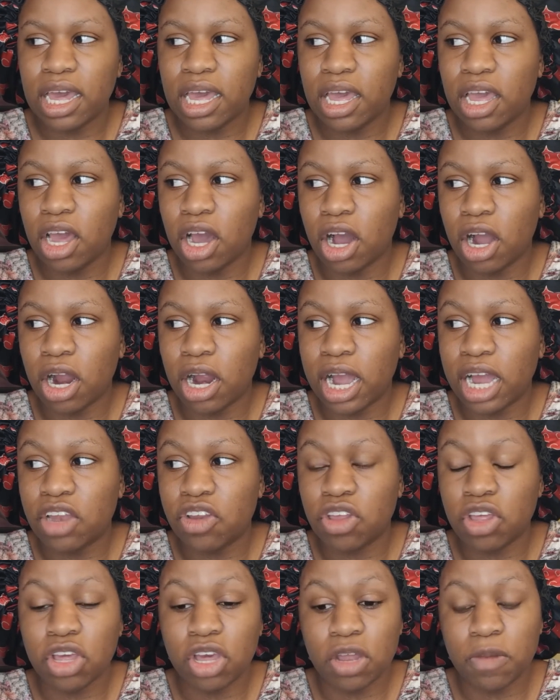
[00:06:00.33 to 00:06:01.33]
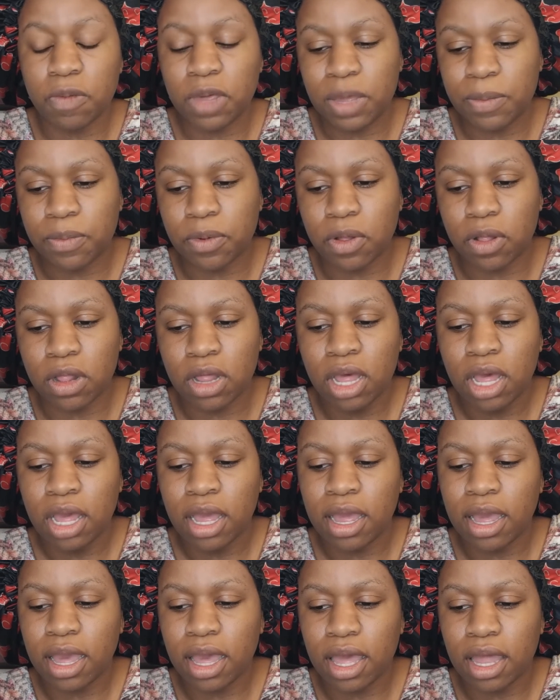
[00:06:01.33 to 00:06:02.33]
are actually good people,
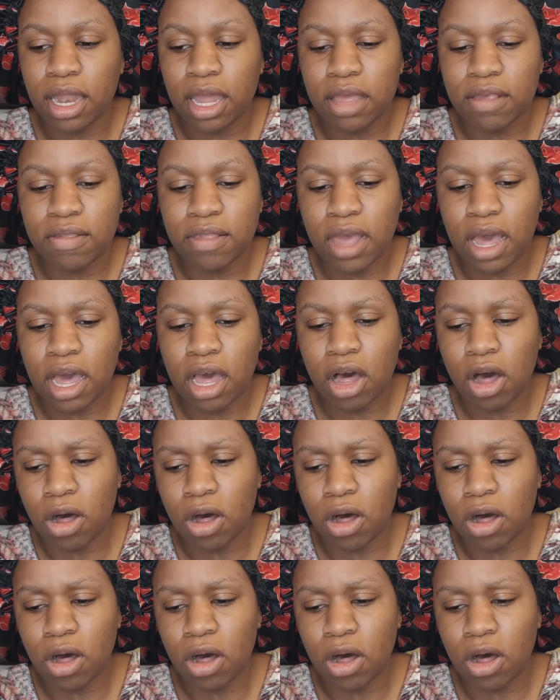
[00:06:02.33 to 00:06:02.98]
and it's not